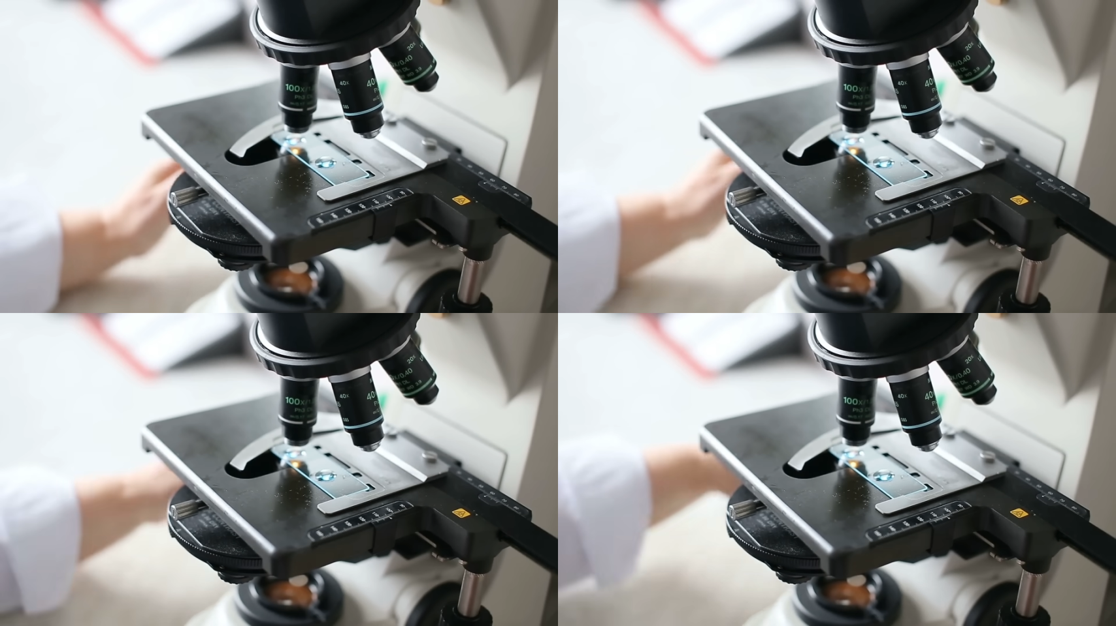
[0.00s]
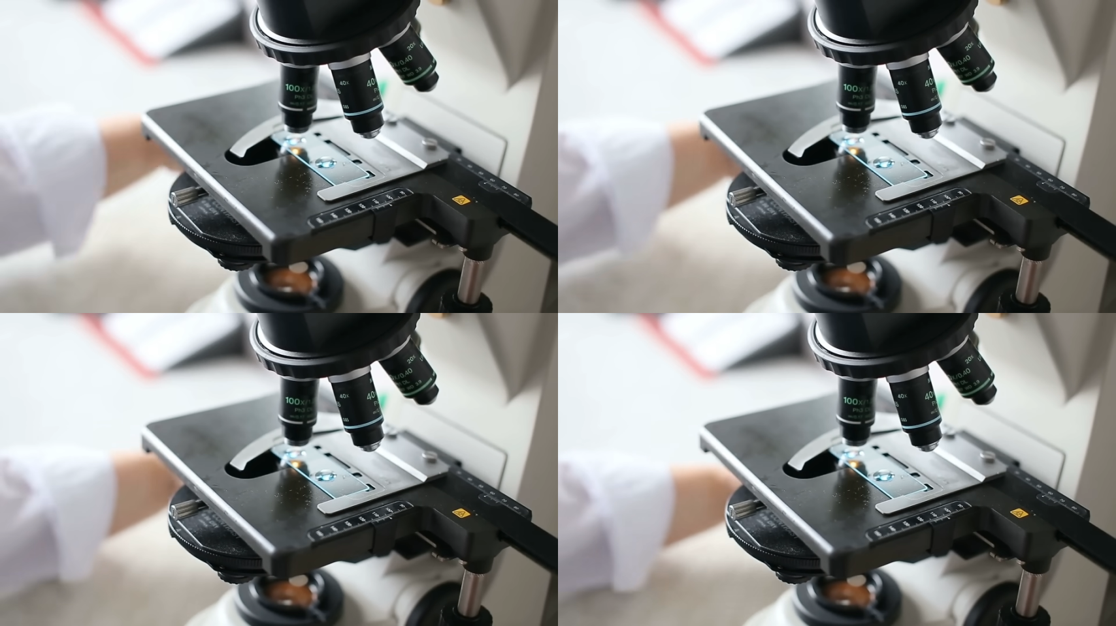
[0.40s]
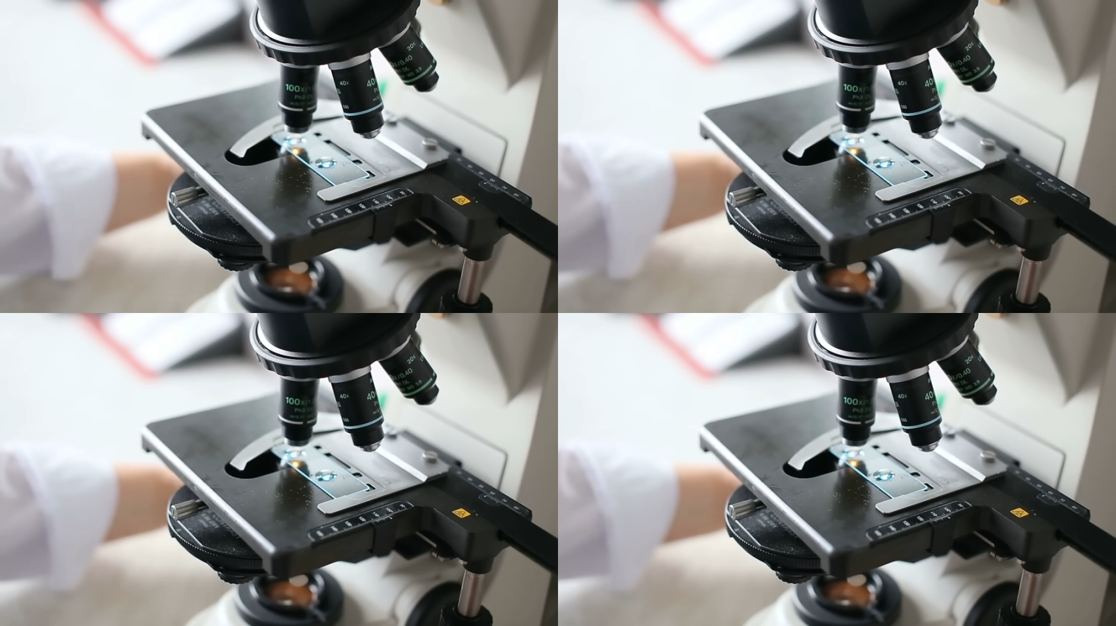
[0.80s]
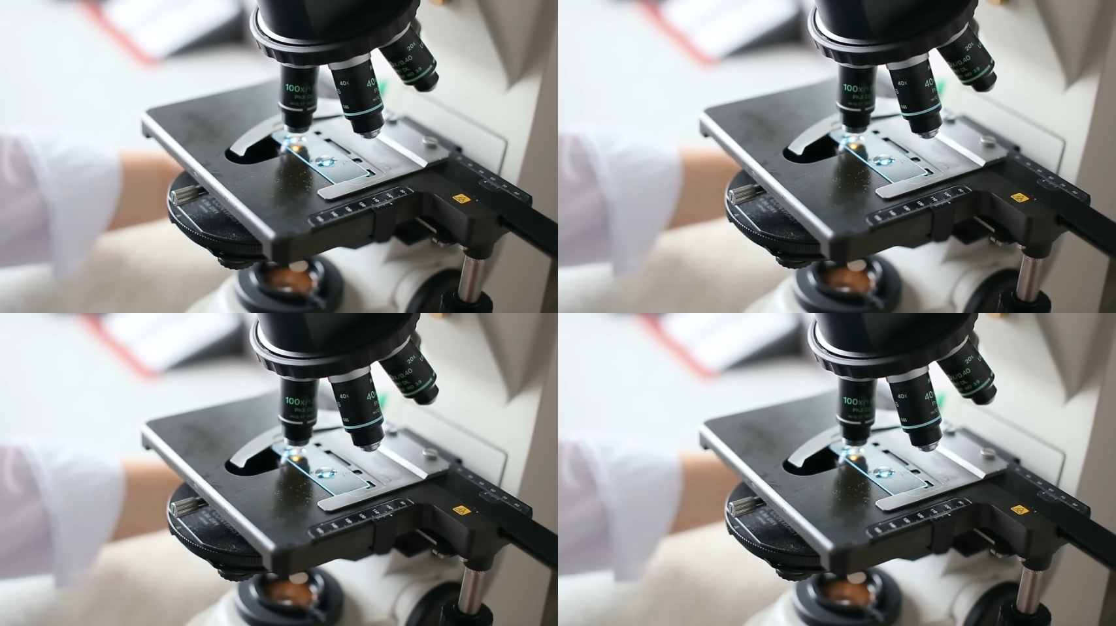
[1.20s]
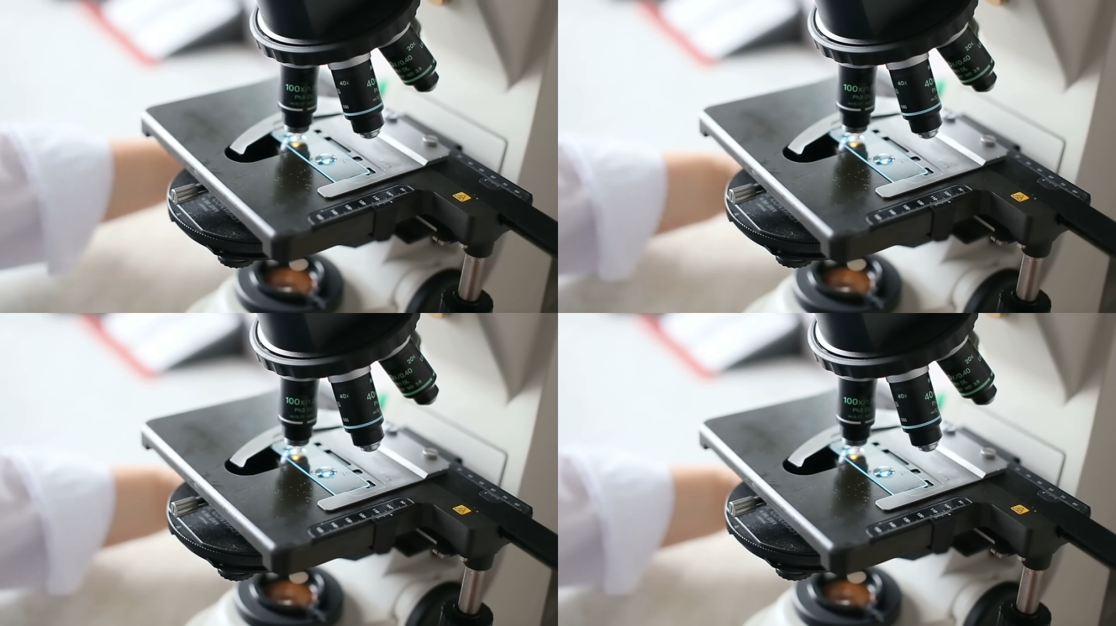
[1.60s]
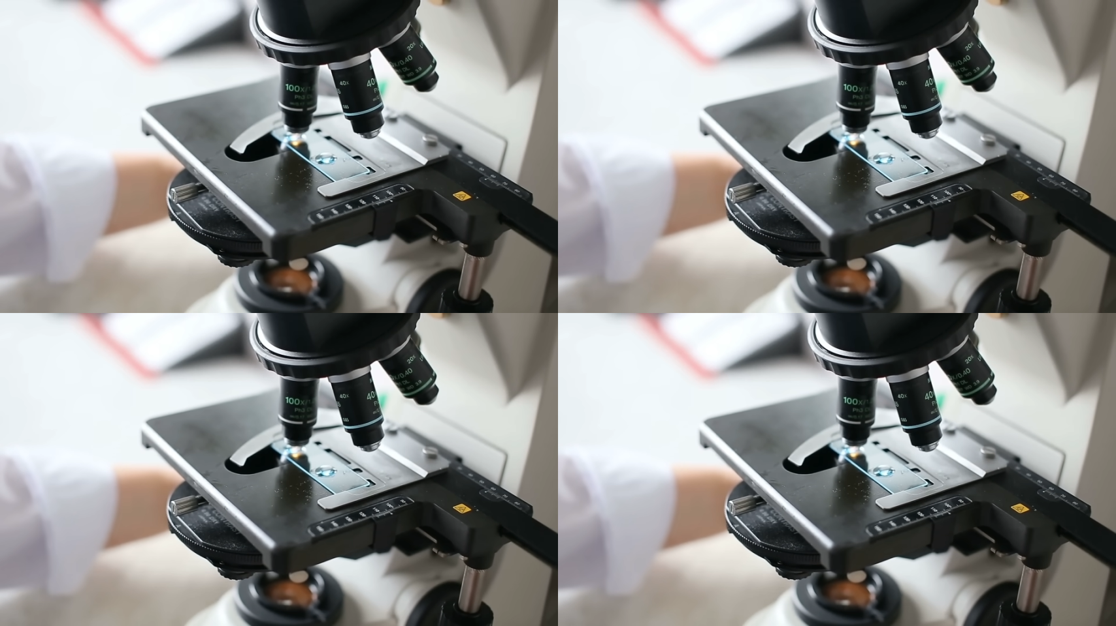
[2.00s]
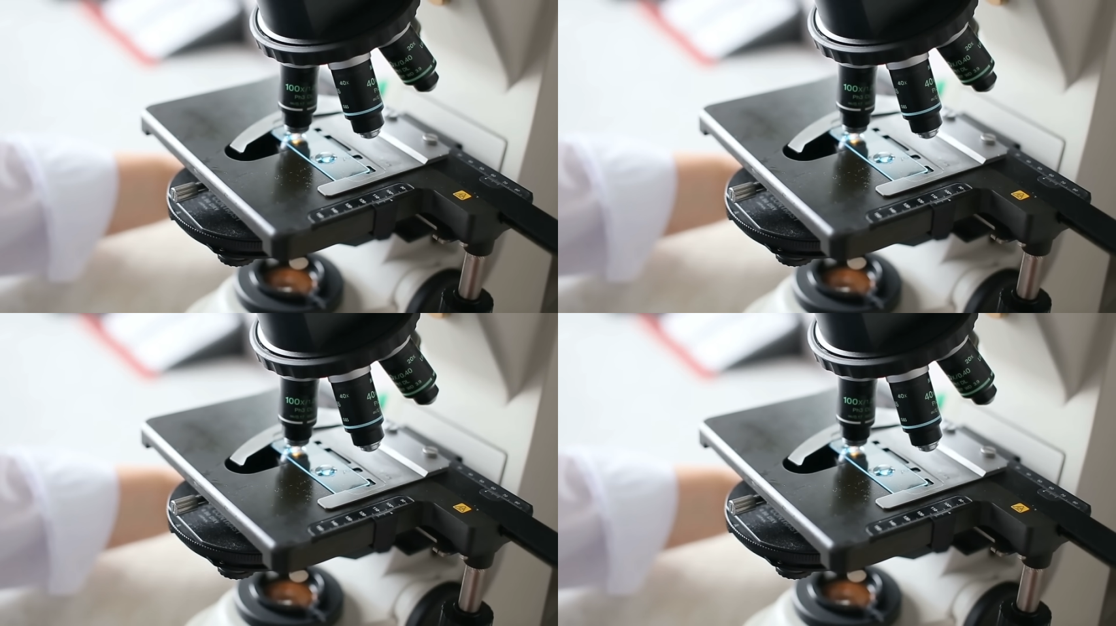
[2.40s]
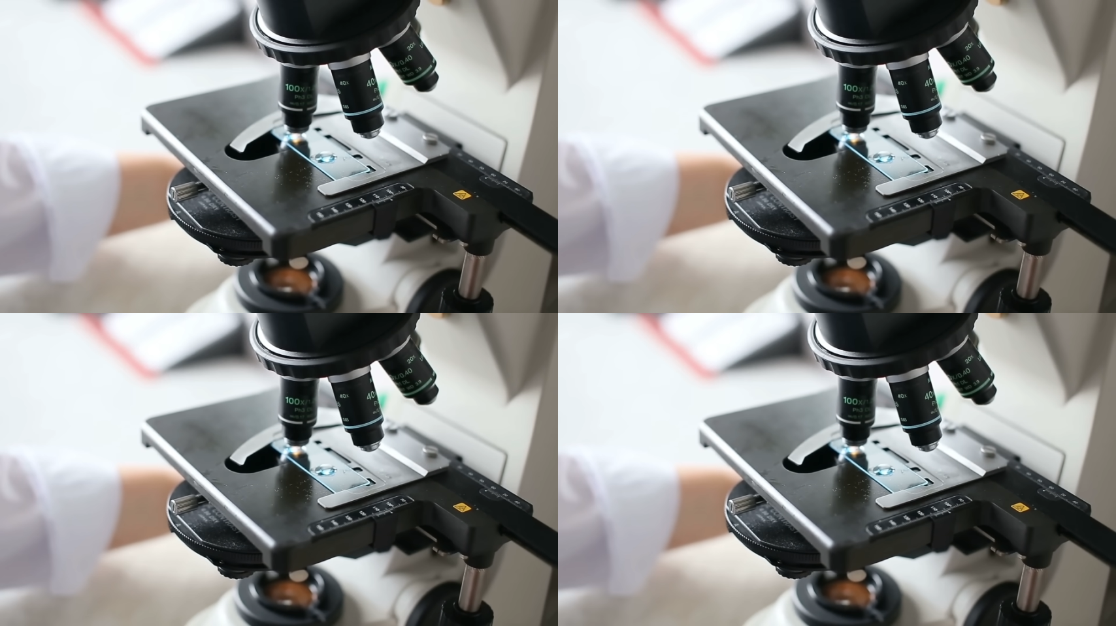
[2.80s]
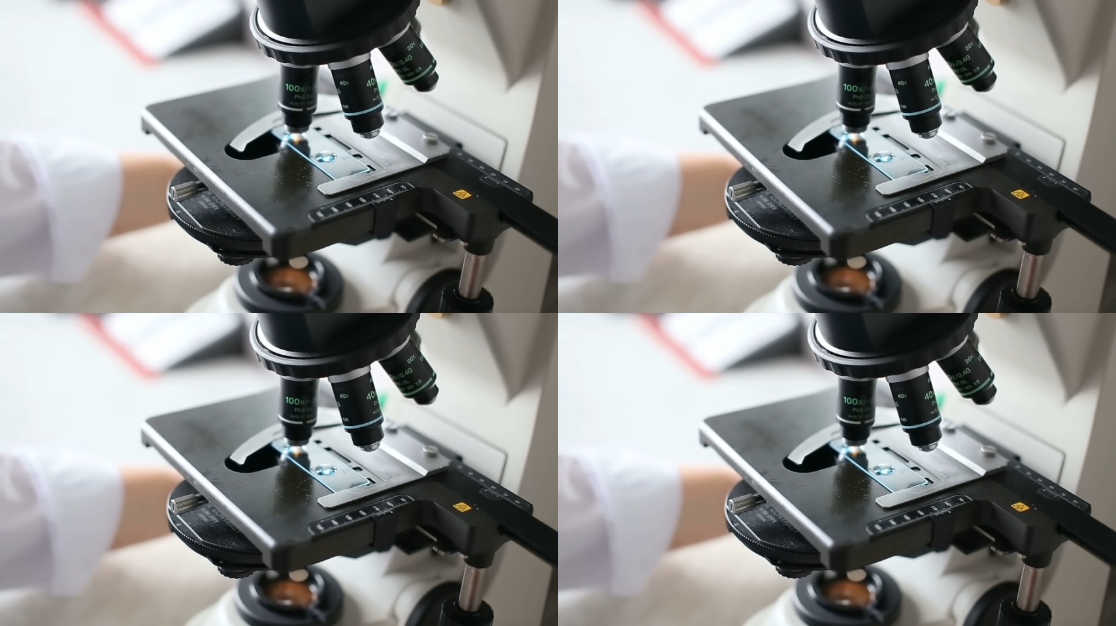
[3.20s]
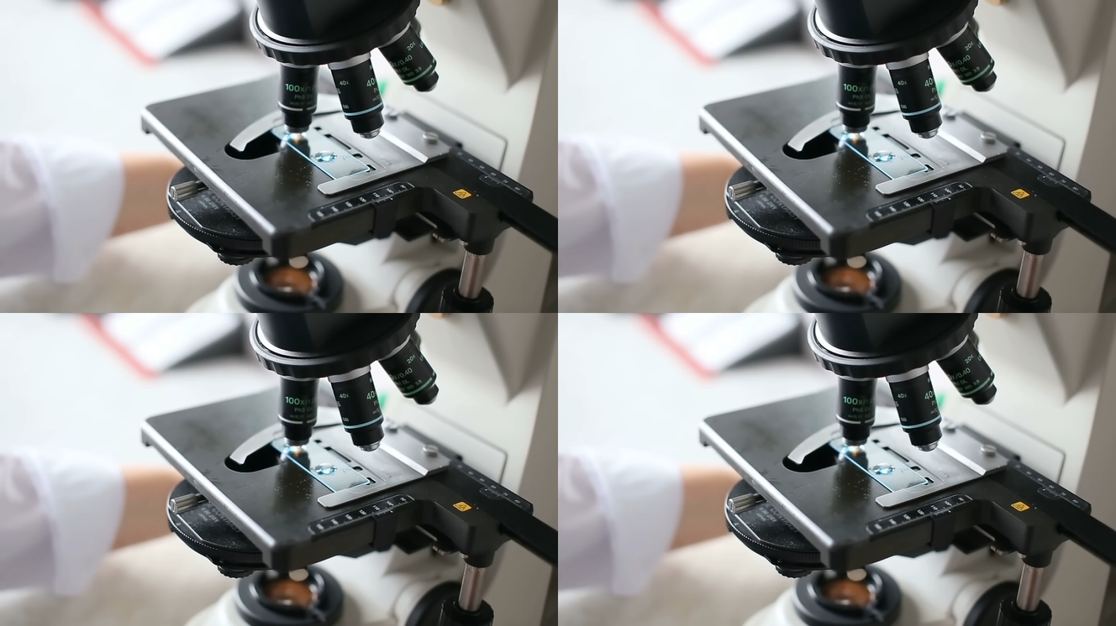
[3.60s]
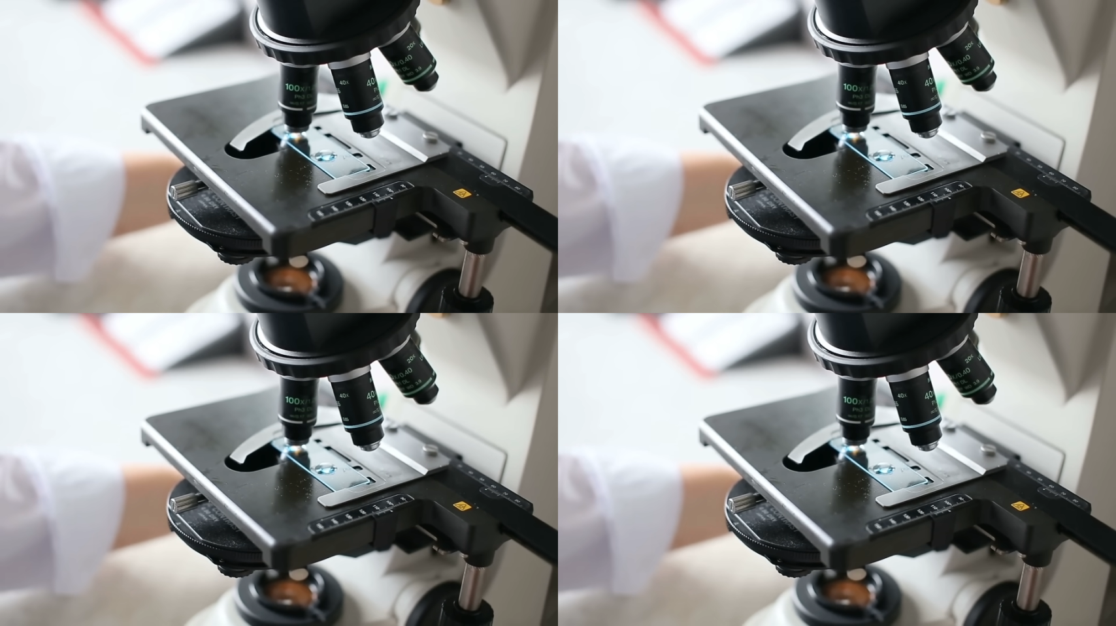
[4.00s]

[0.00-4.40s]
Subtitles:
(no speaker visible)